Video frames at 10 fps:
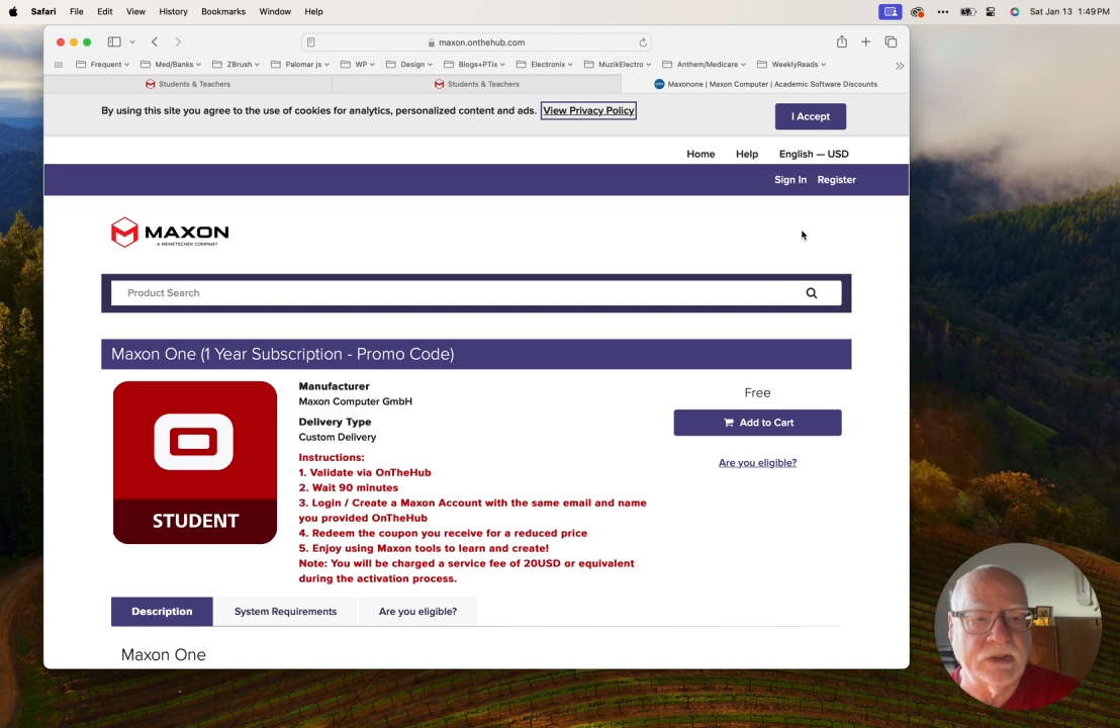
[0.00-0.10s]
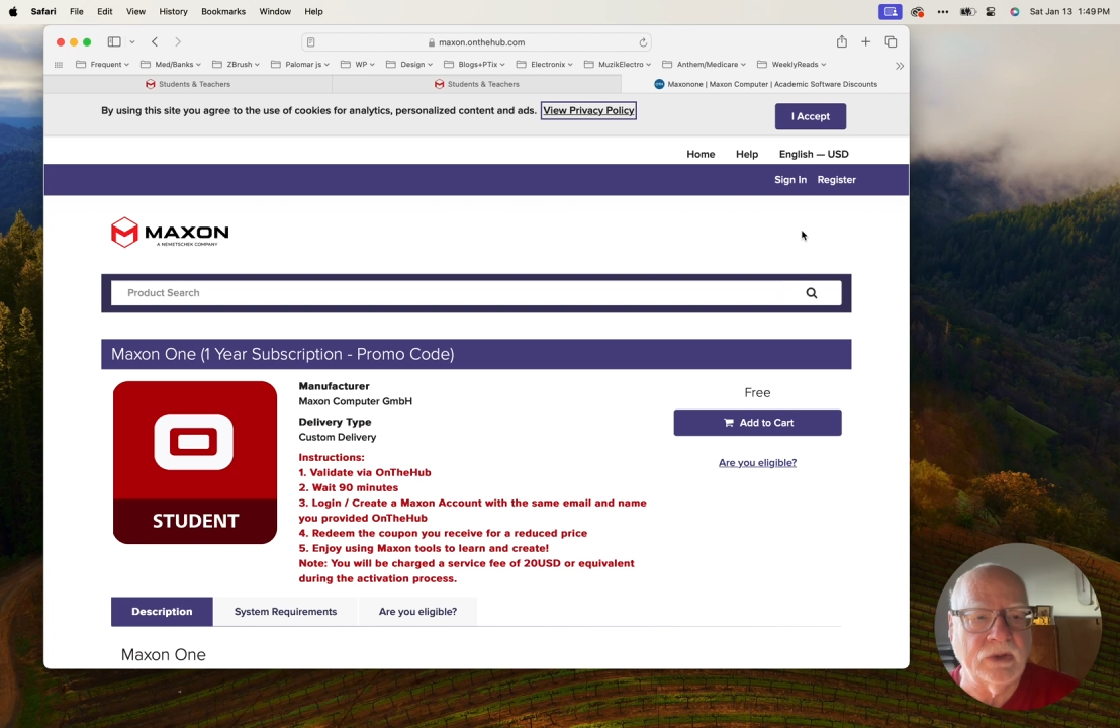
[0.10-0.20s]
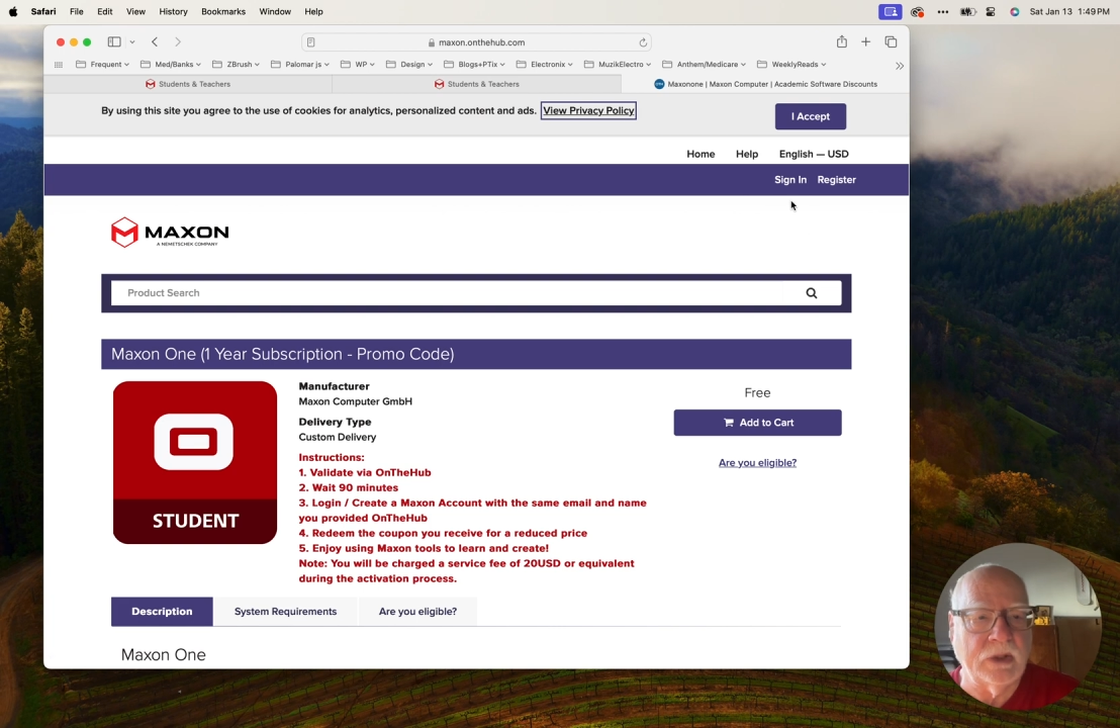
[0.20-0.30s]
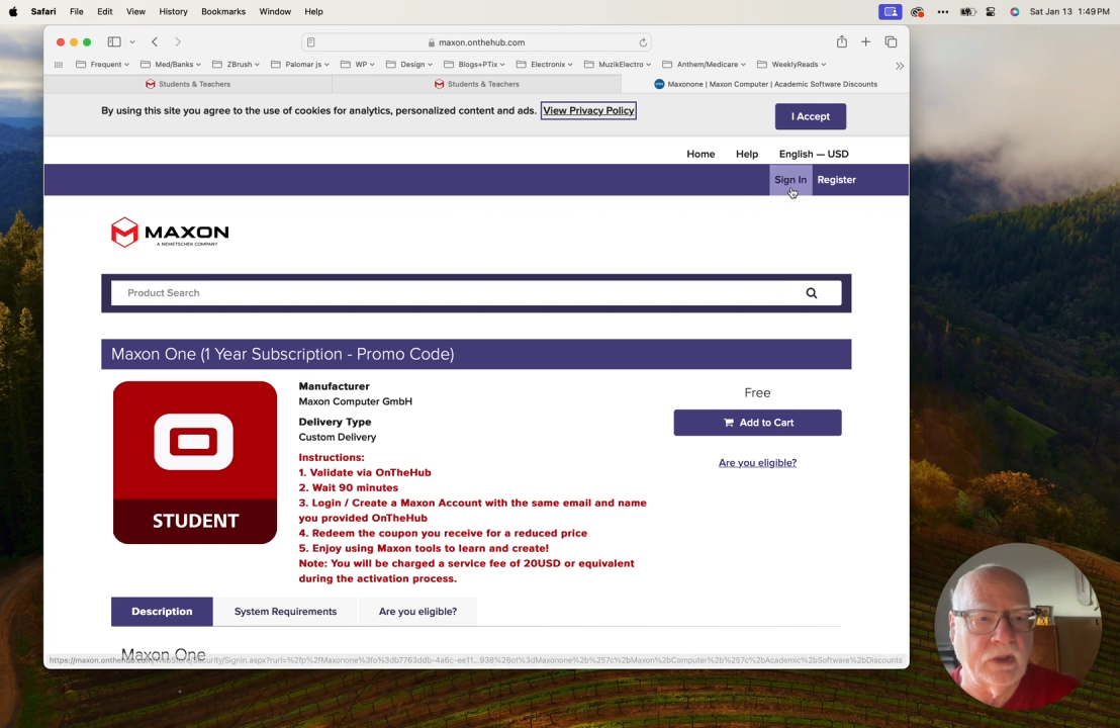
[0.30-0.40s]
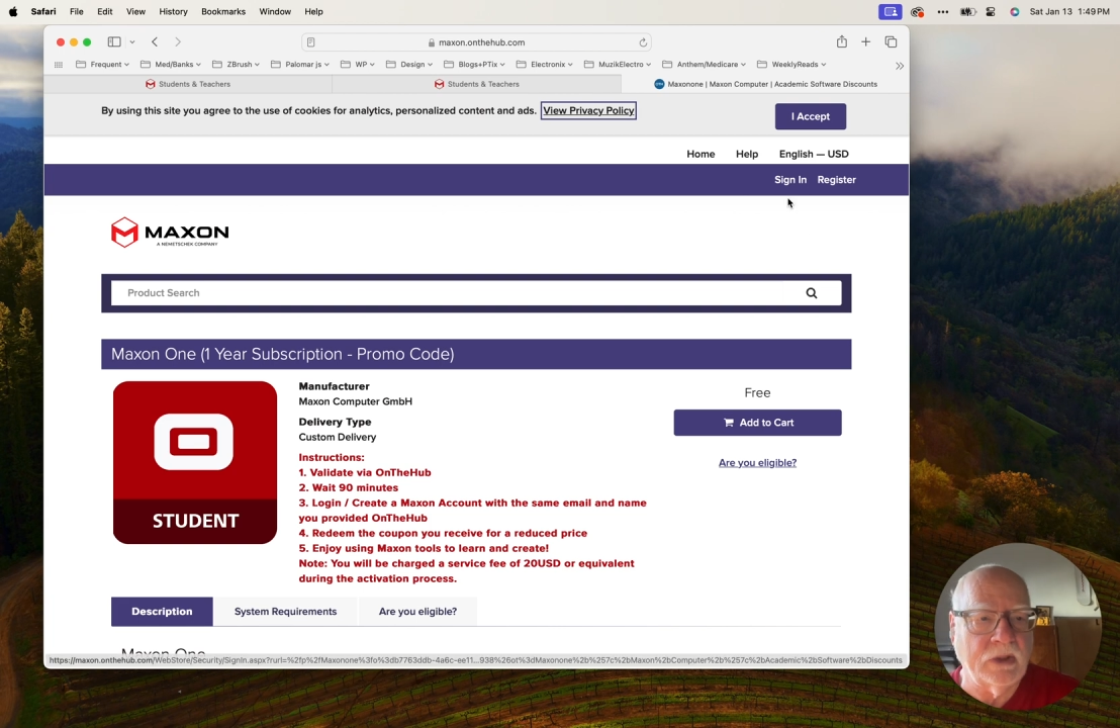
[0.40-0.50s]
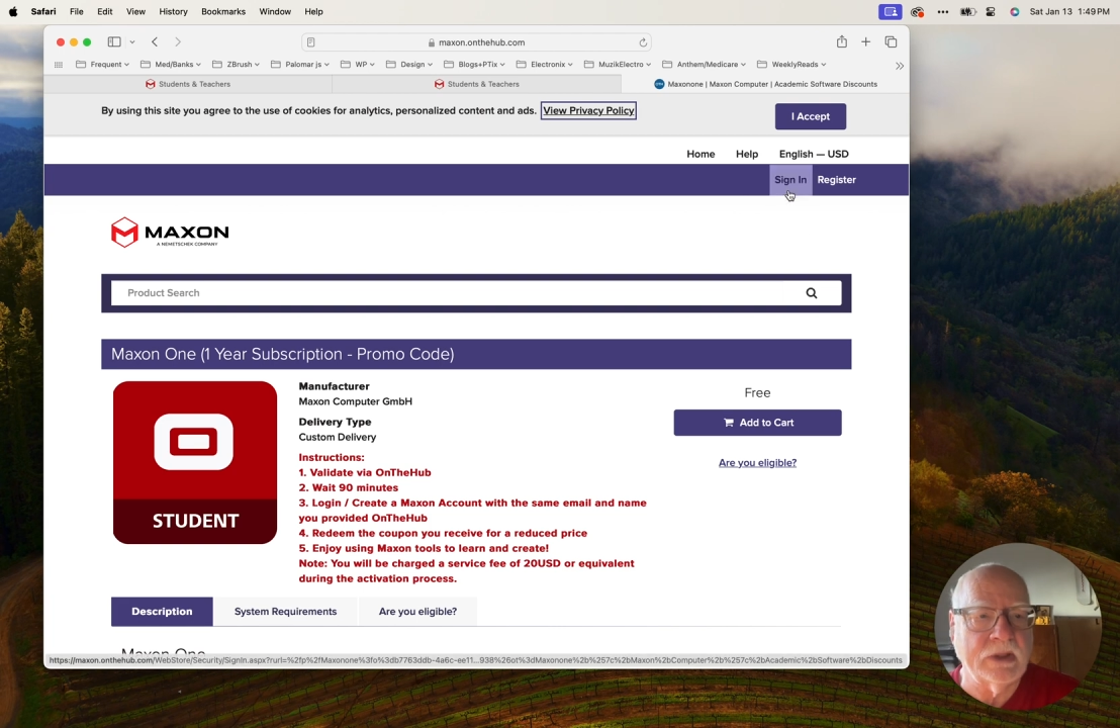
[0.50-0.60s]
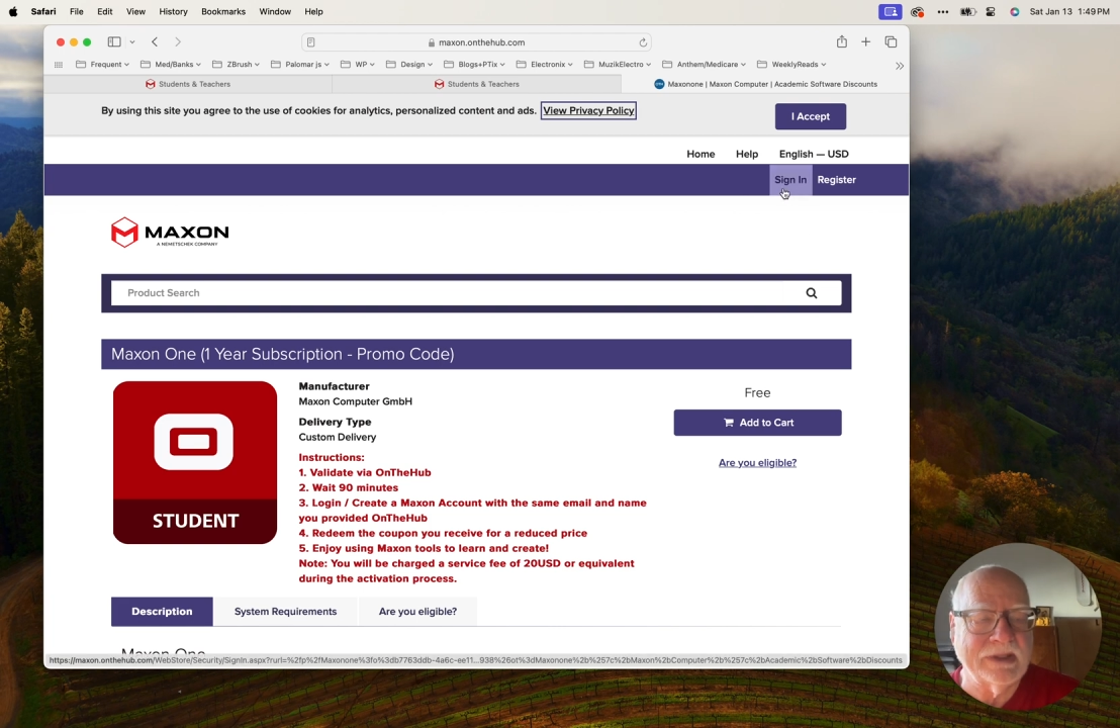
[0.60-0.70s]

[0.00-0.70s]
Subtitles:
you and you can